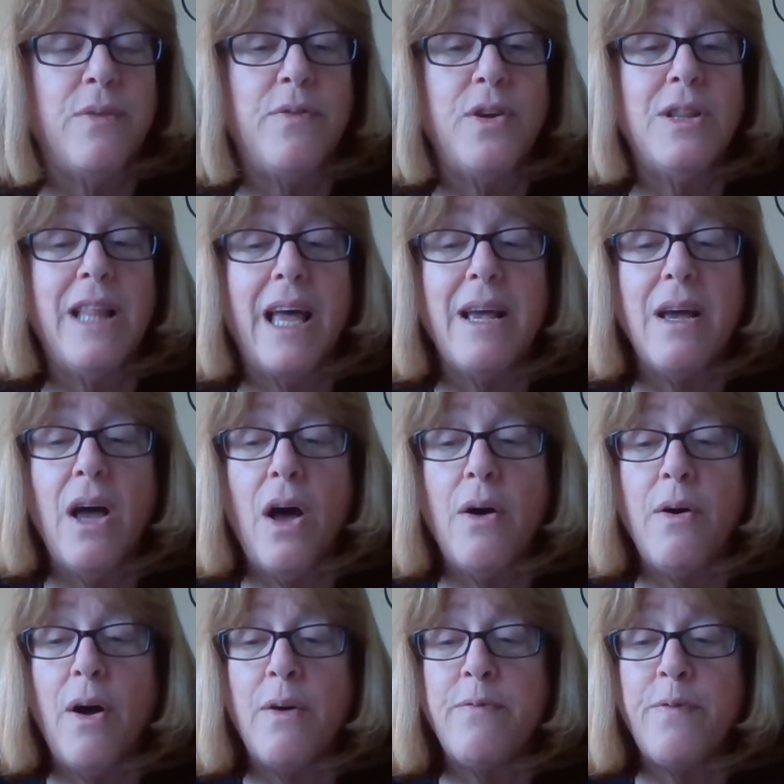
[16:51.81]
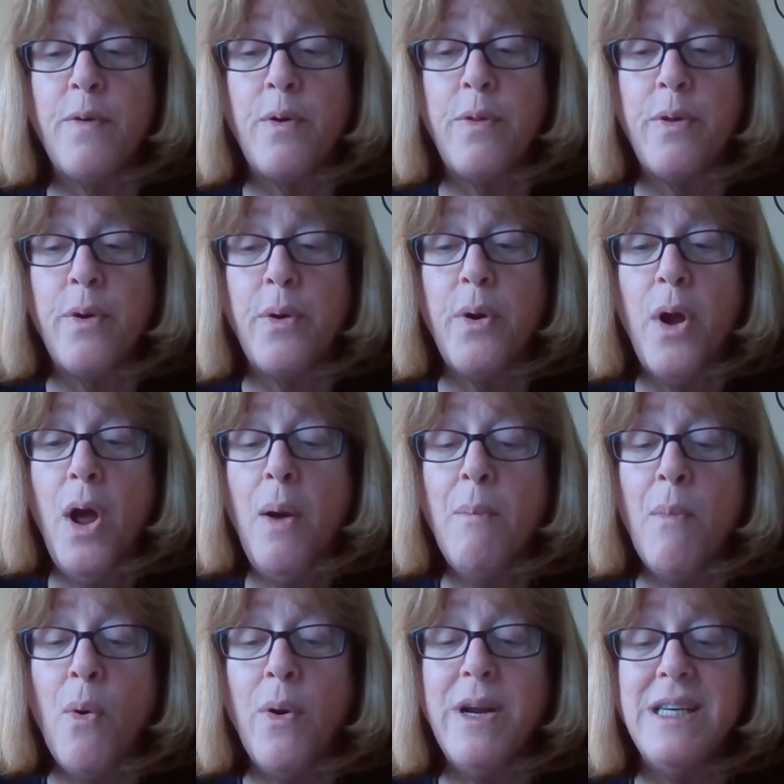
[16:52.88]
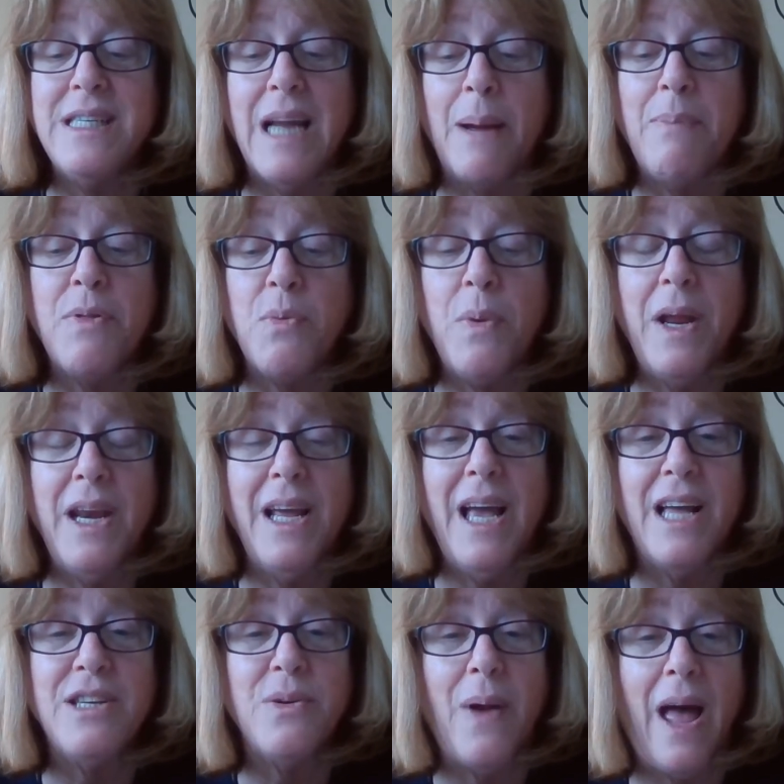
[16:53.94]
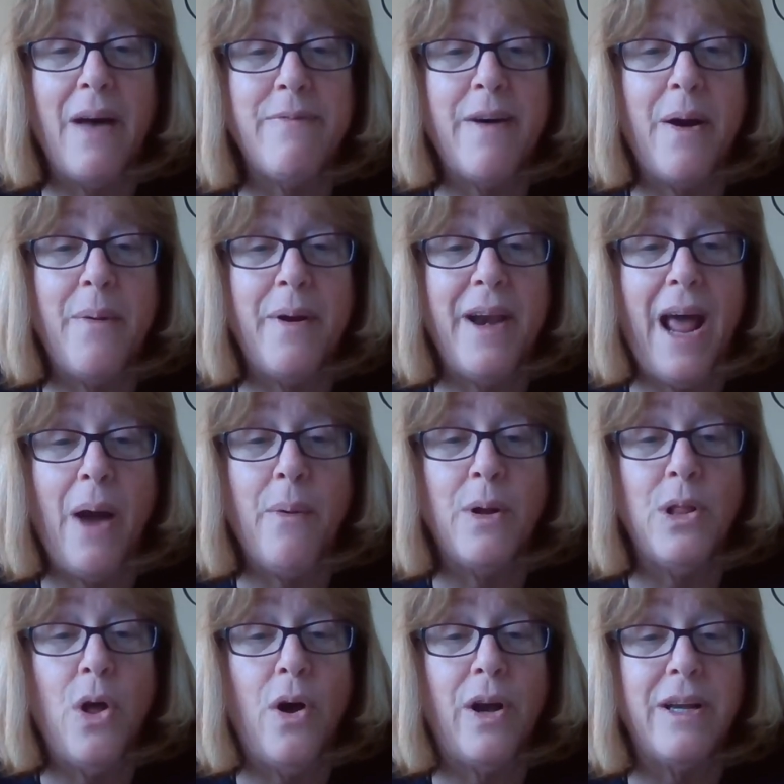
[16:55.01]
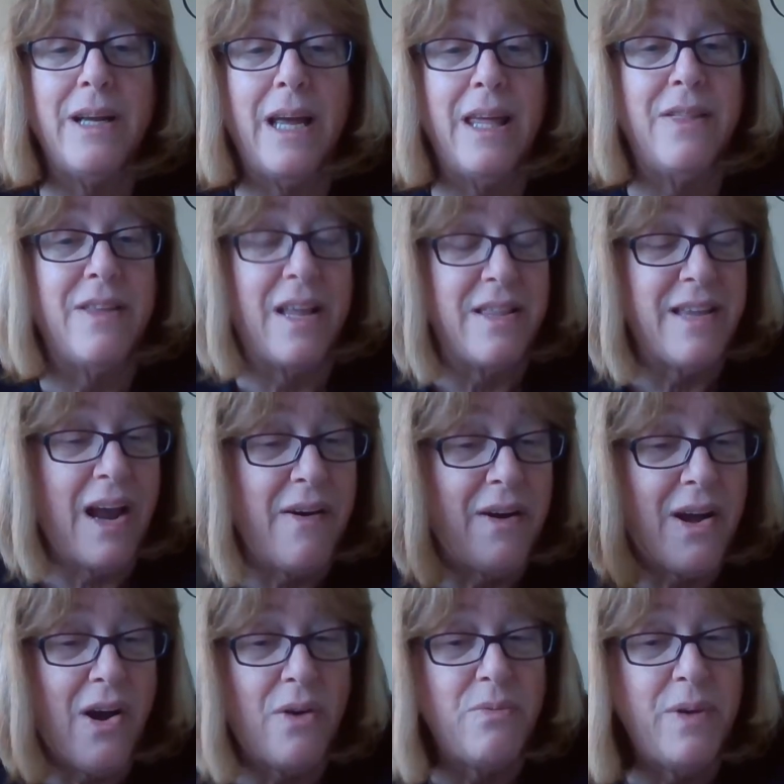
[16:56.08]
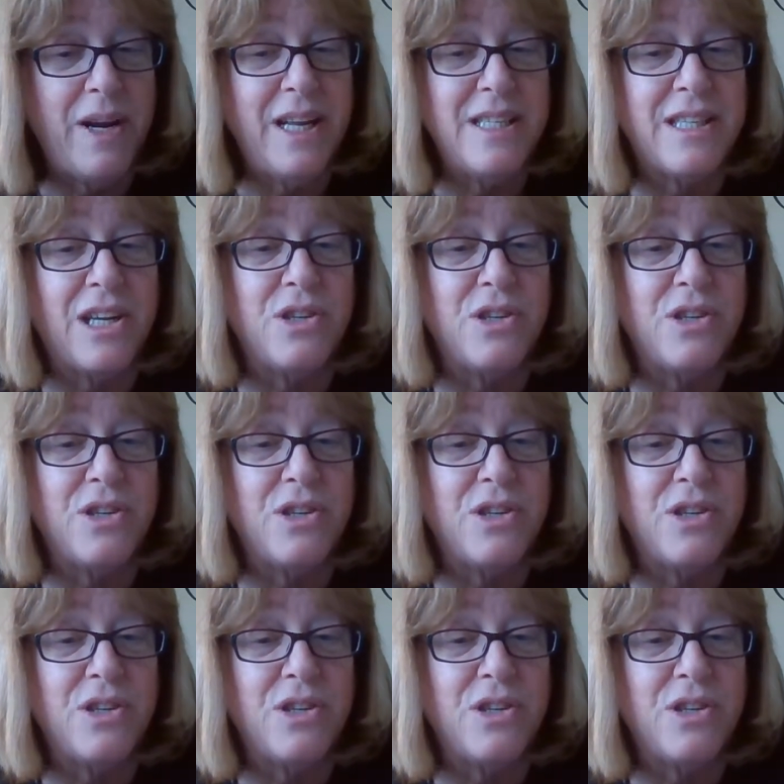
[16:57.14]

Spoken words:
If you'd like a further, more in-depth reading, I do half-hour and hour-long tarot card readings.